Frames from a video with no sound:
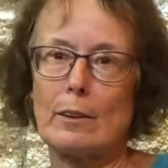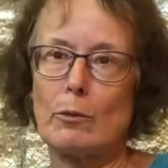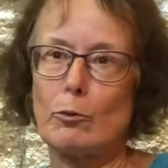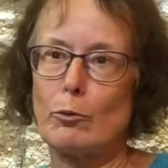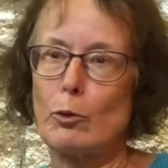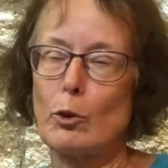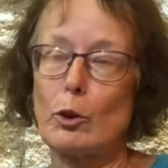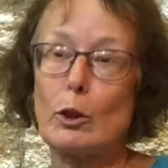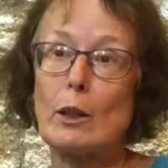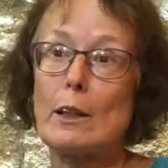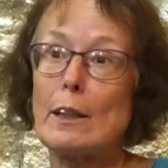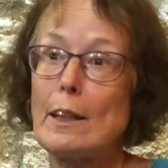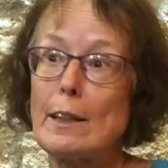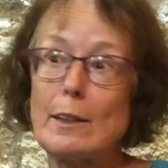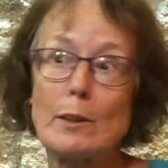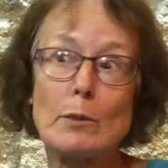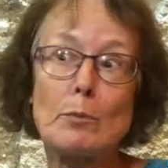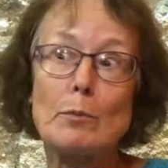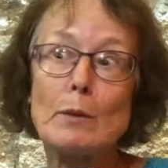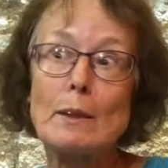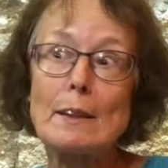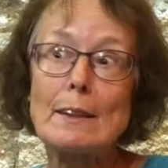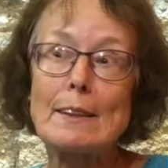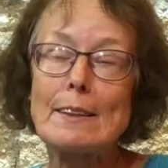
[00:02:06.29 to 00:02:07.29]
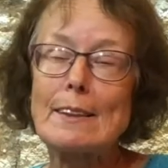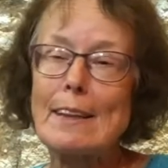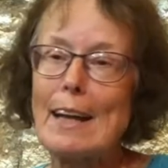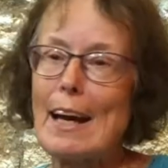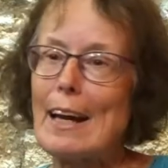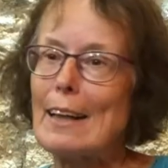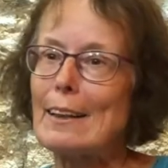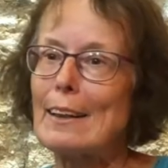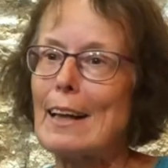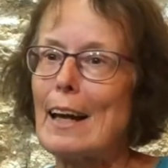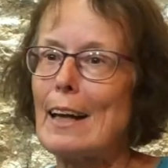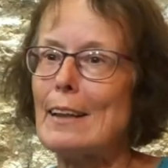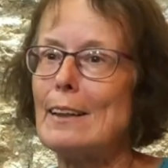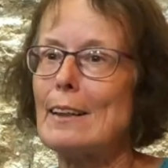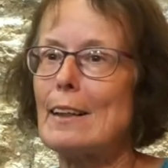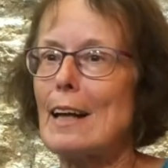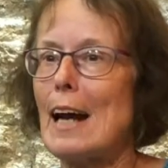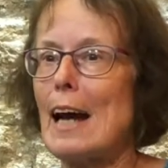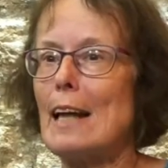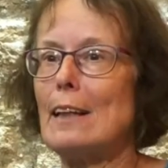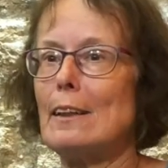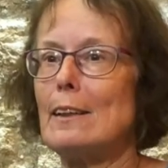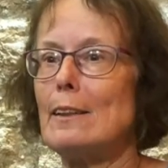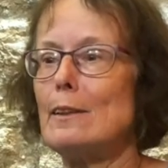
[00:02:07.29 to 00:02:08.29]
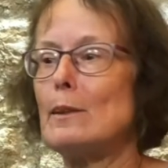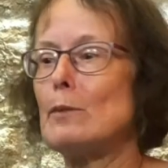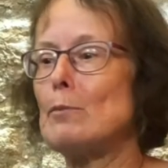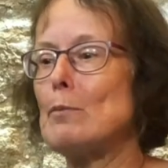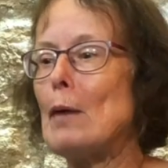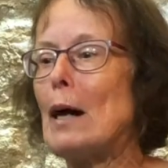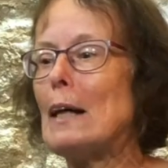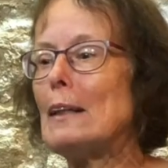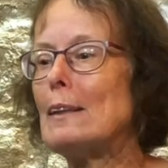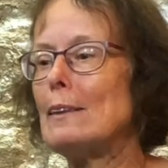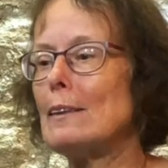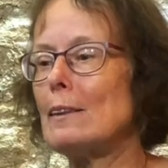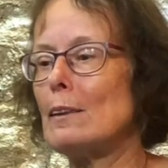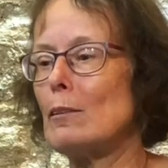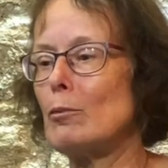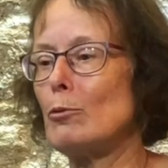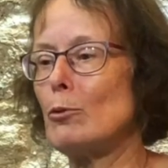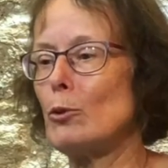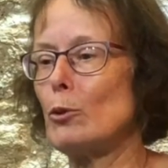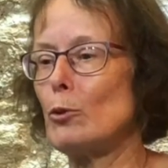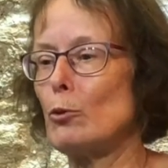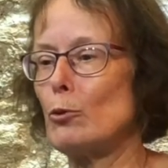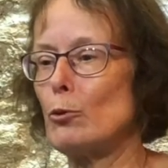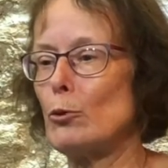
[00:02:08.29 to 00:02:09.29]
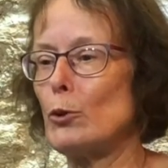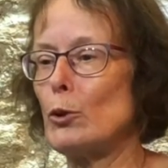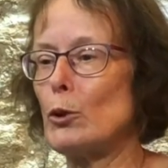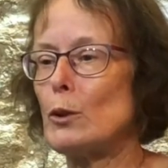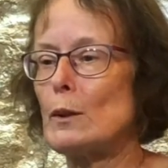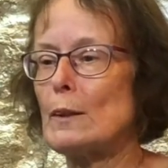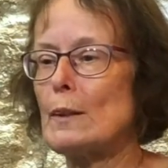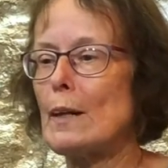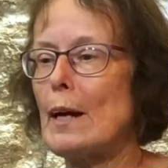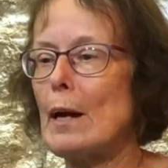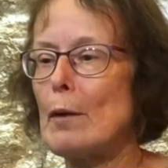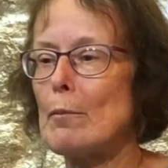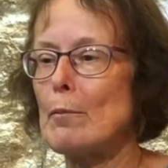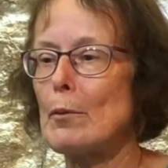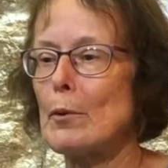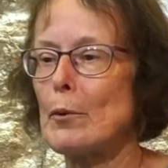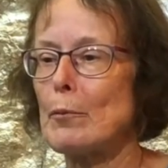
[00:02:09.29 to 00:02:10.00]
Christmas and can ride his bicycle for the first time.